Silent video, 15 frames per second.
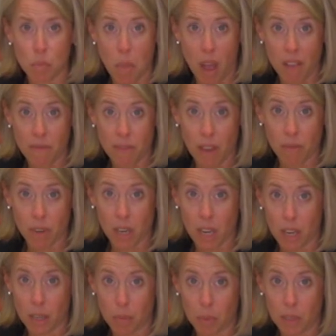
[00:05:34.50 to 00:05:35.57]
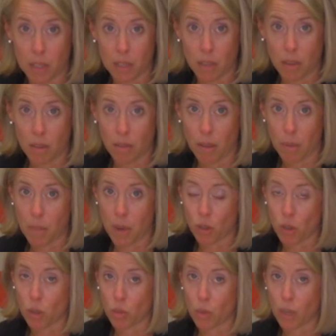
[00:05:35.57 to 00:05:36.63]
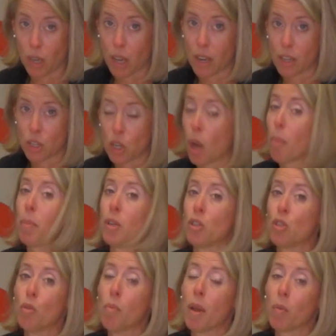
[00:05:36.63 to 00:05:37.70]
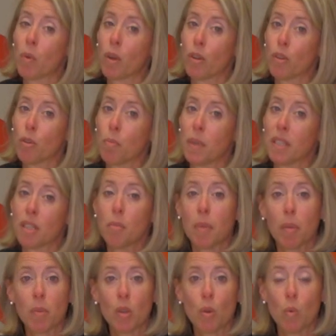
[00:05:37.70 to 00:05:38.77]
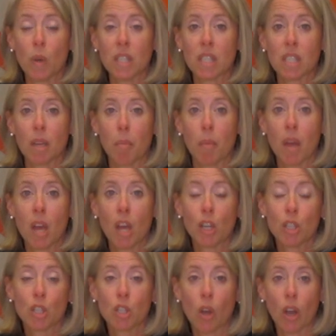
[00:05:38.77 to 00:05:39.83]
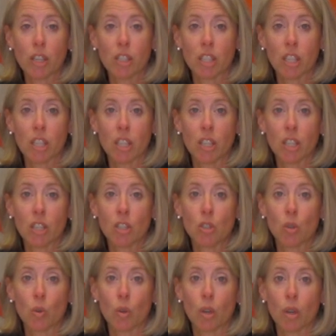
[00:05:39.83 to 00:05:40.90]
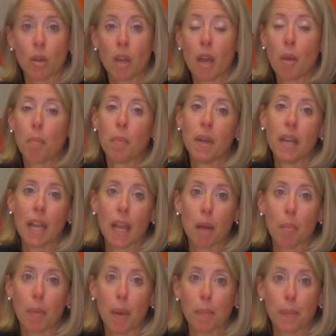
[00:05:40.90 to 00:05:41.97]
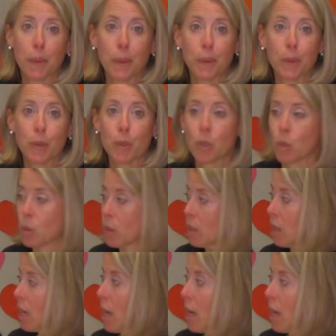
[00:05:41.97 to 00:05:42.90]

my favorite kind of pizza. I'm not sure what kind of toppings you might want on your pizza. Maybe you want some sausage or banana peppers or